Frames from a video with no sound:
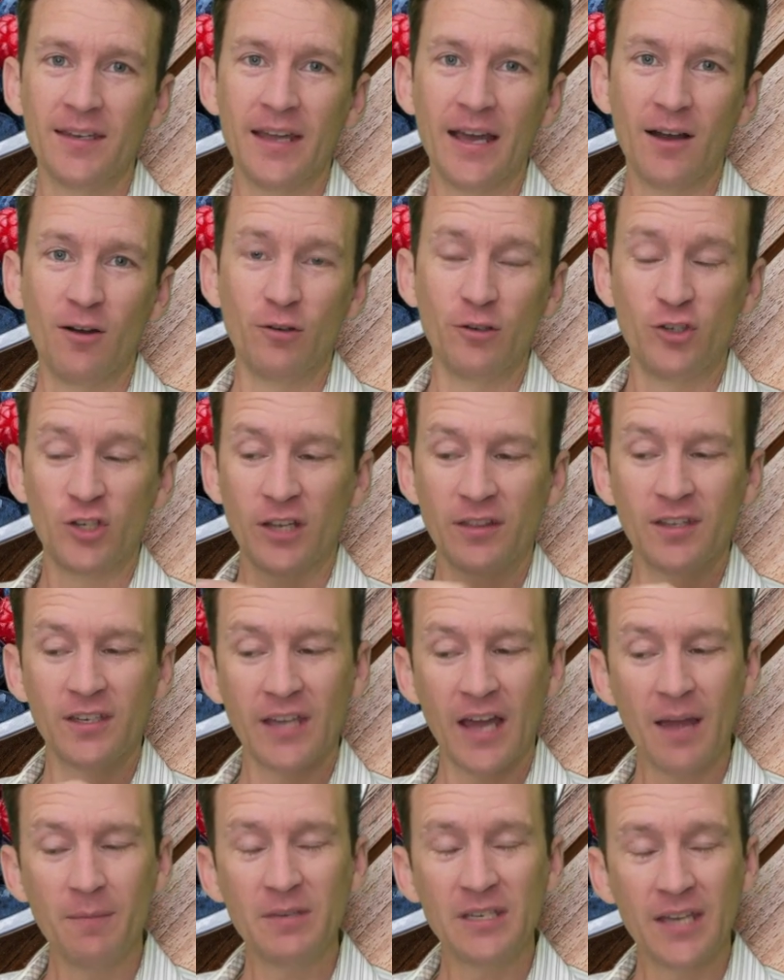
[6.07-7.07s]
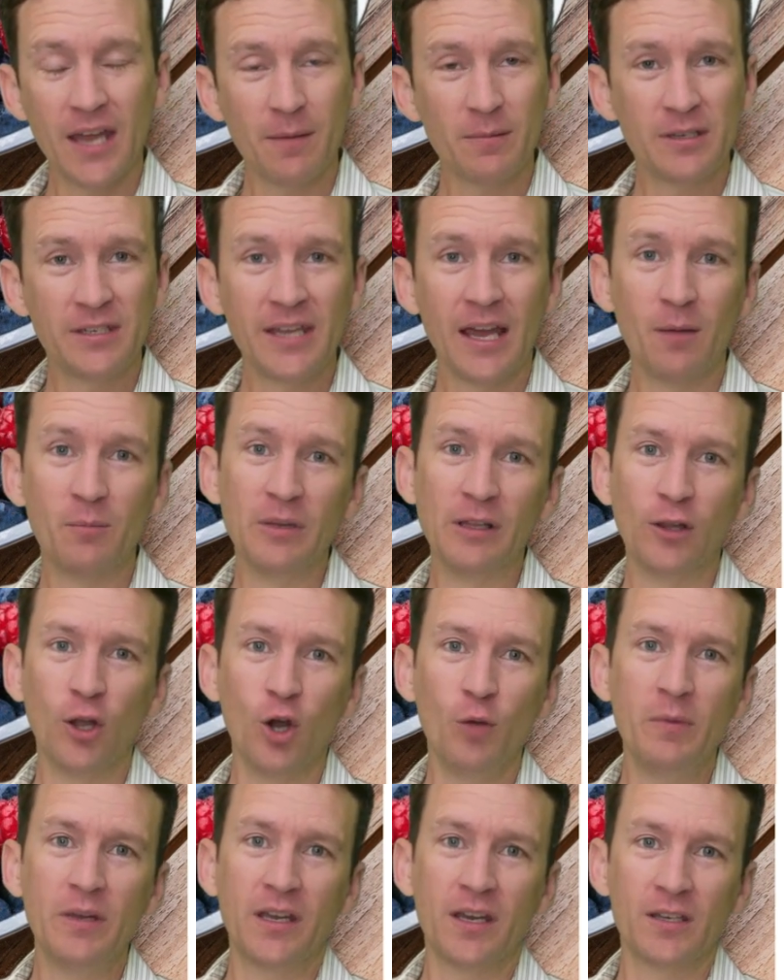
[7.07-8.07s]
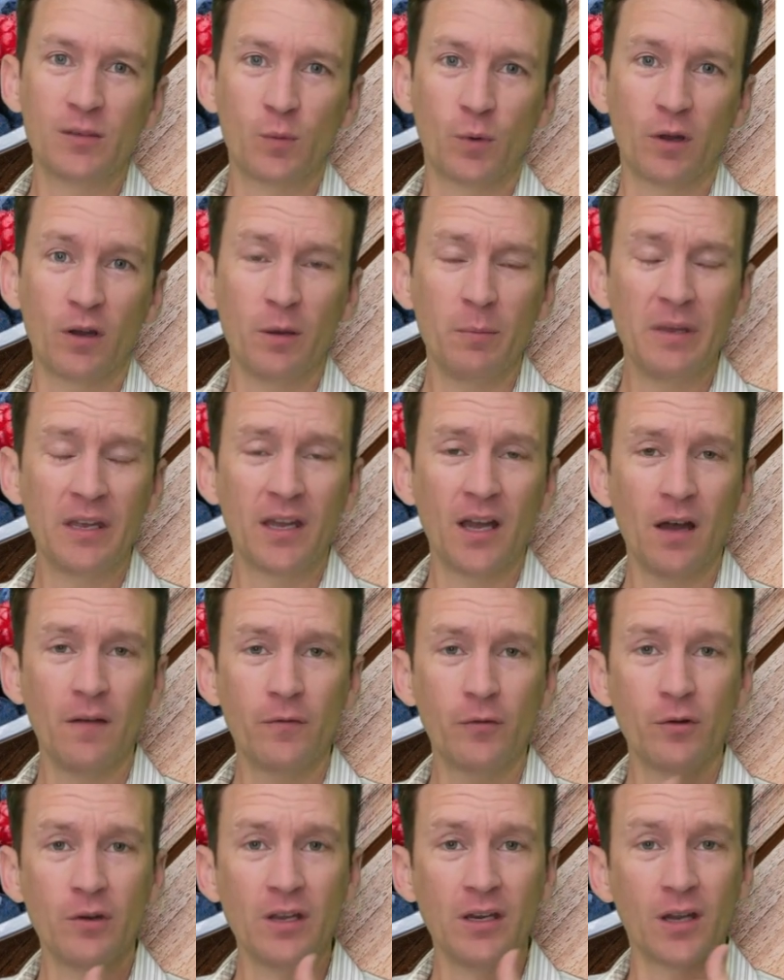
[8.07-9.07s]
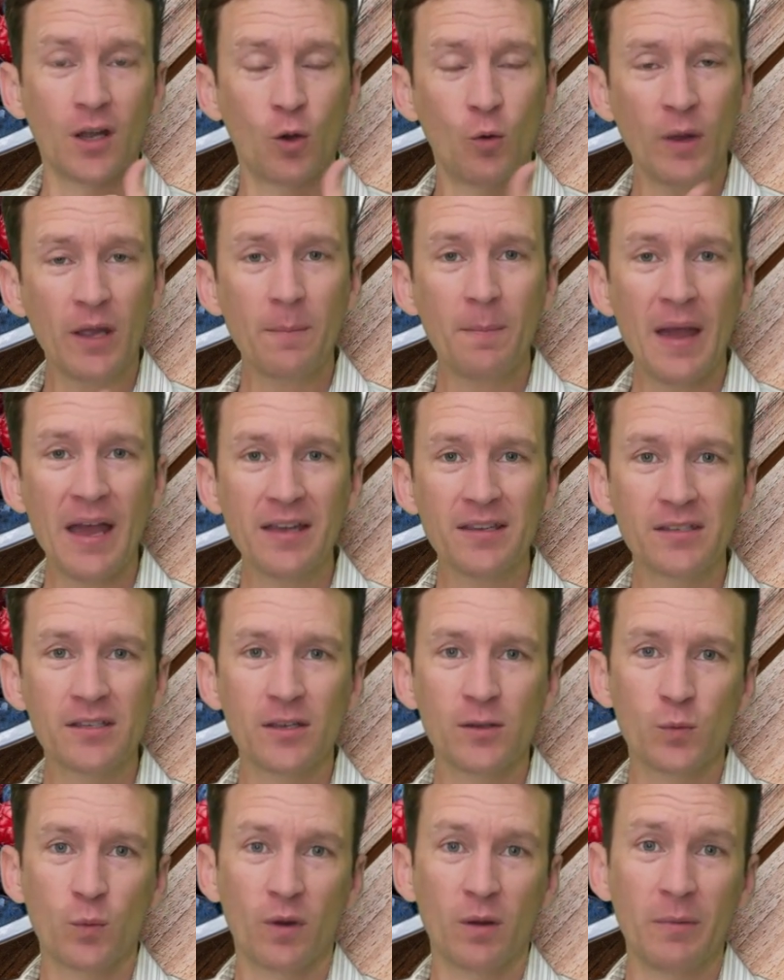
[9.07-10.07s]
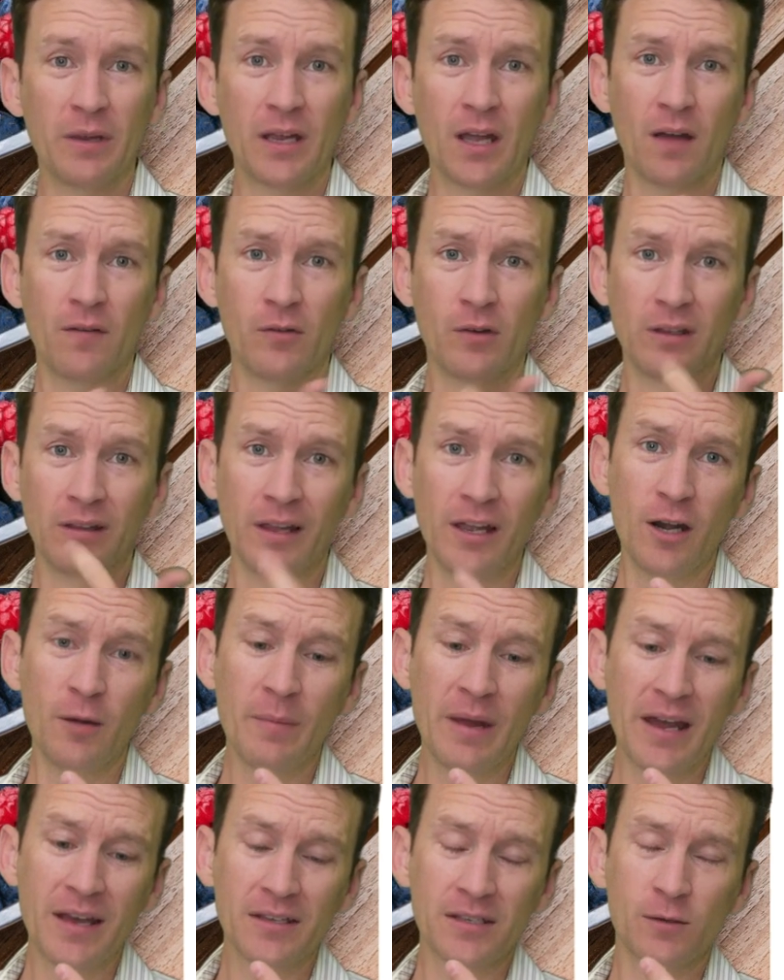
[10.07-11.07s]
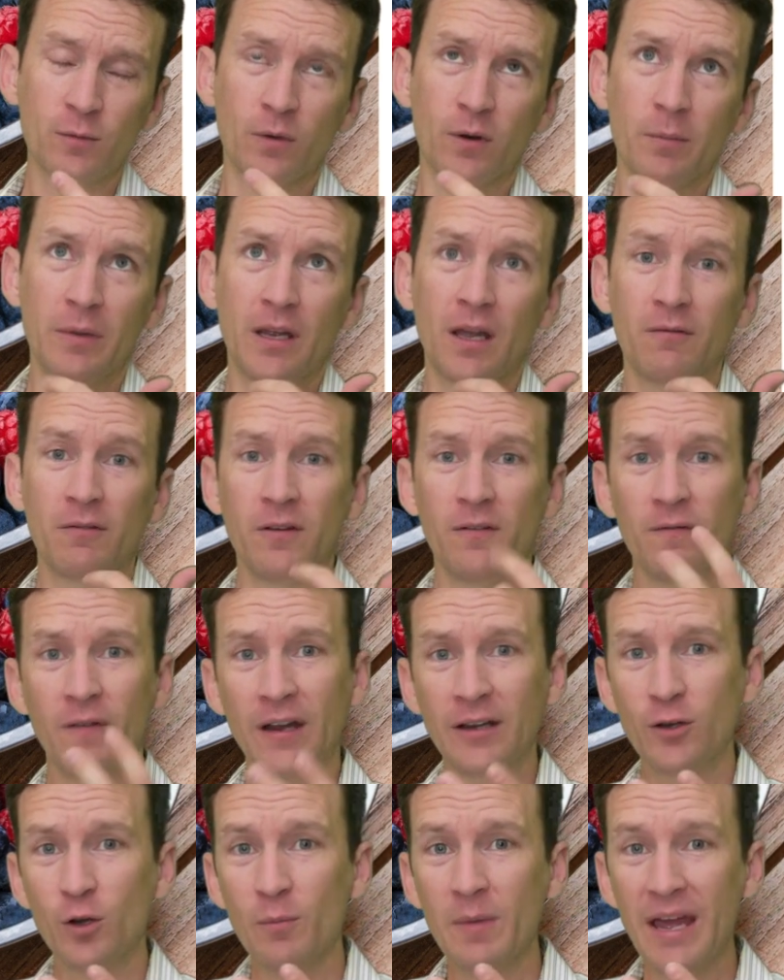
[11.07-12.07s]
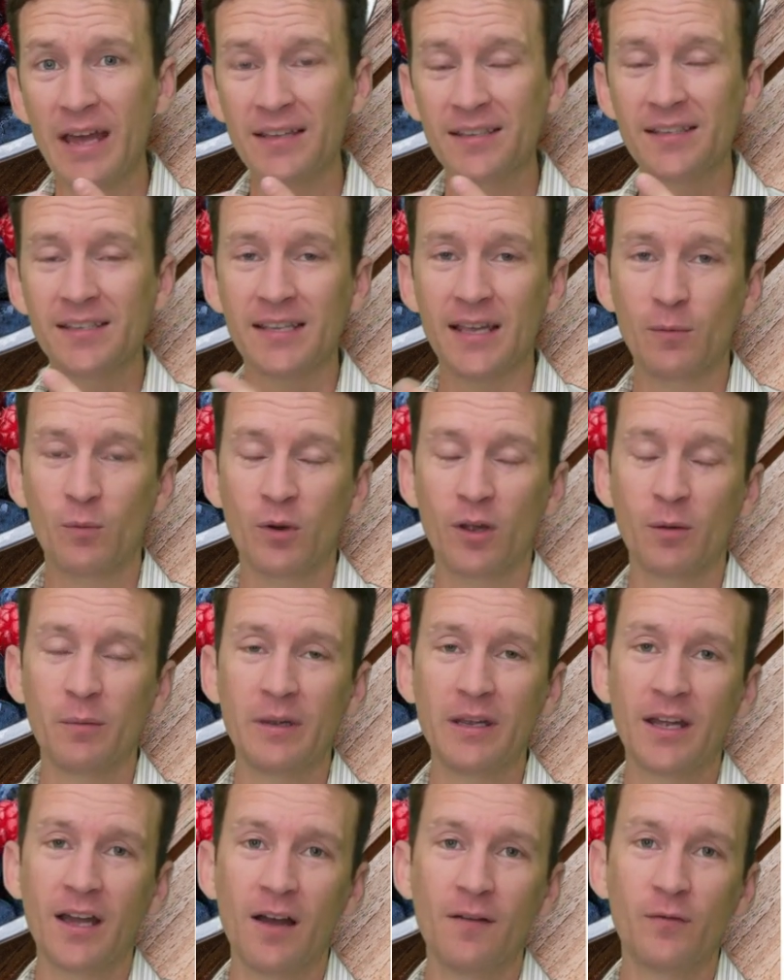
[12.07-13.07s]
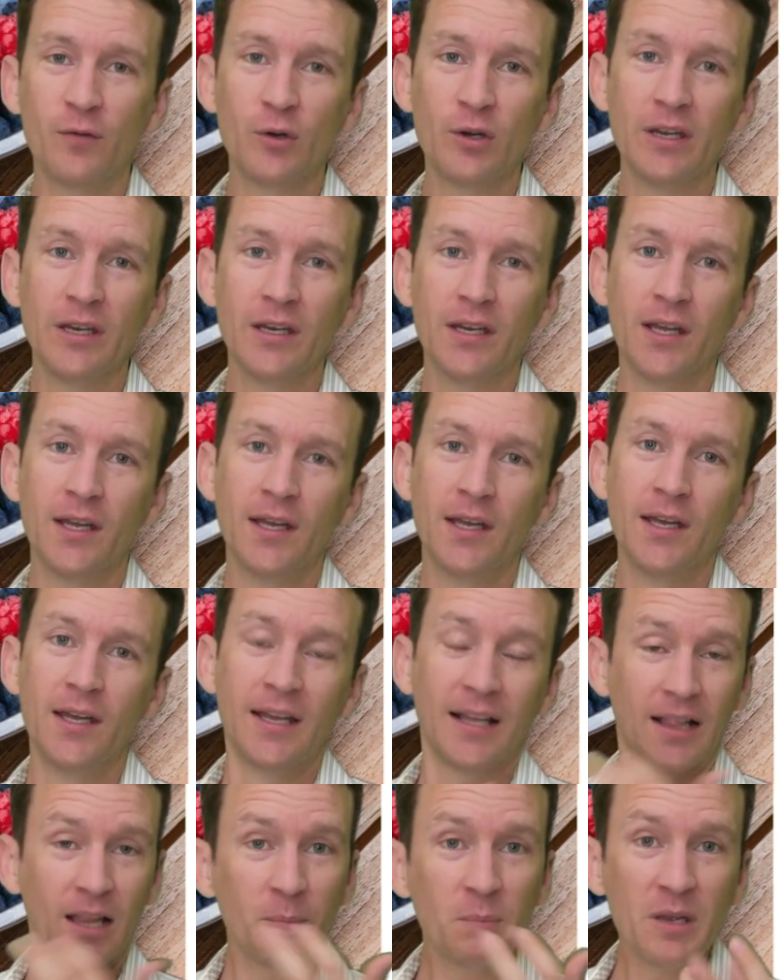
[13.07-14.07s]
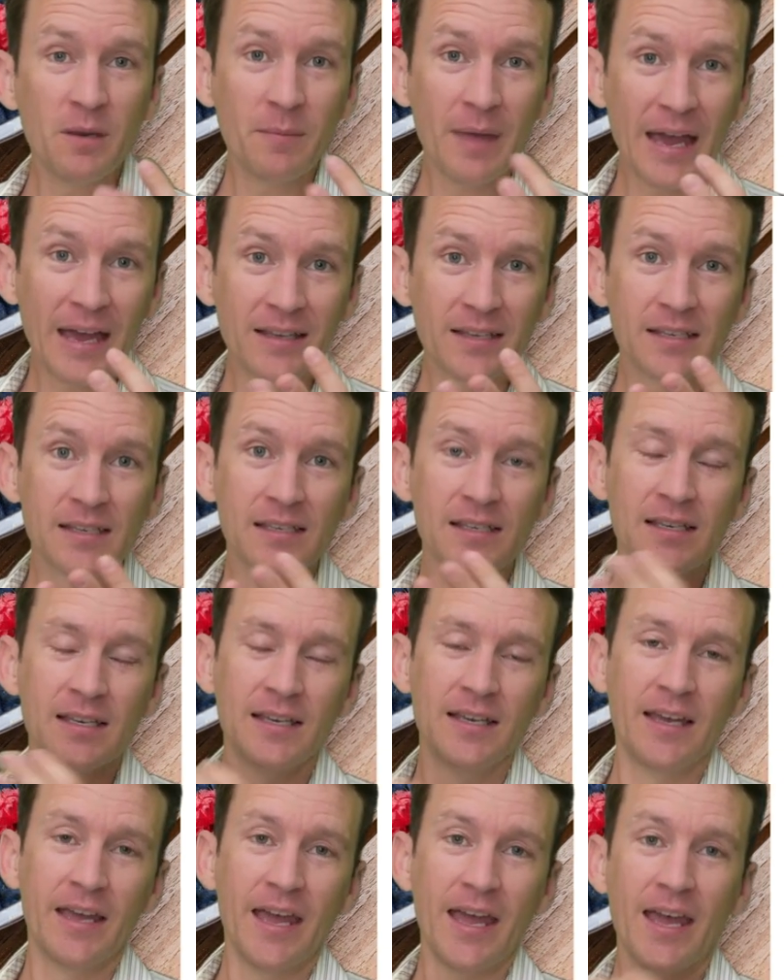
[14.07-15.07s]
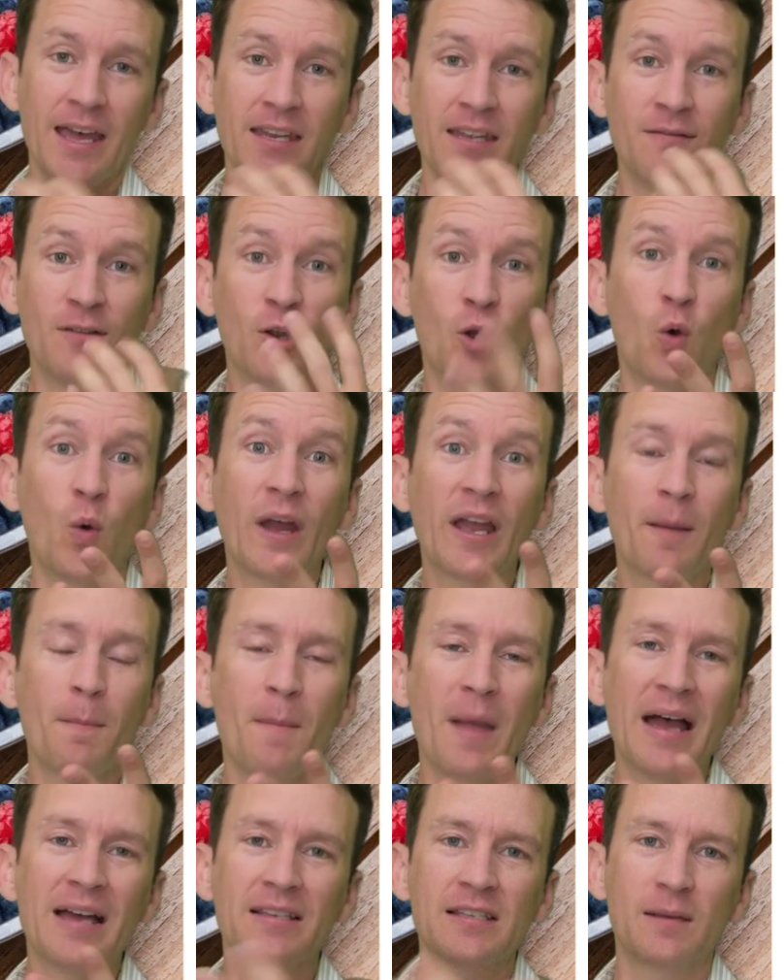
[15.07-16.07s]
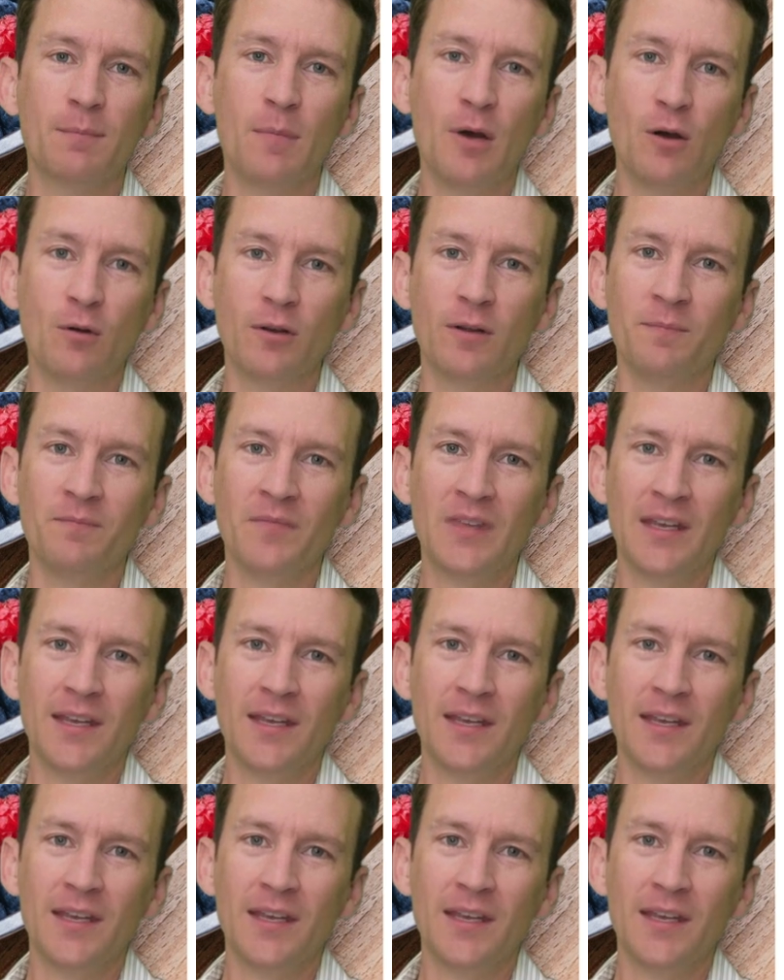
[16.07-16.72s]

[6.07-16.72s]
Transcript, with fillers: Now, check the timestamps down below because we're gonna be covering quick masks, we're gonna be covering layer masks, we're gonna be covering vector masks, and we're gonna be covering clipping masks, and even quick mask mode.